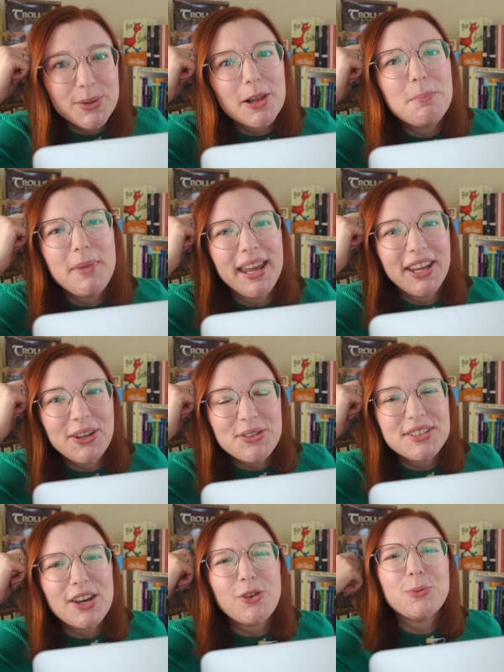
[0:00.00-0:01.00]
will make you
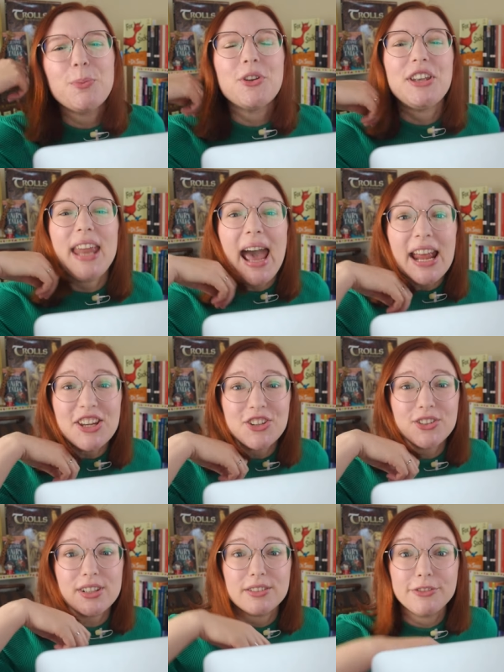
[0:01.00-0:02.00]
sound more
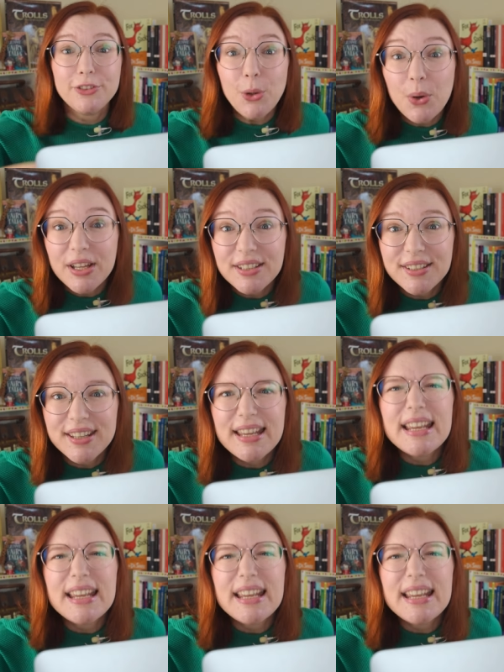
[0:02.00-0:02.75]
natural and fluent?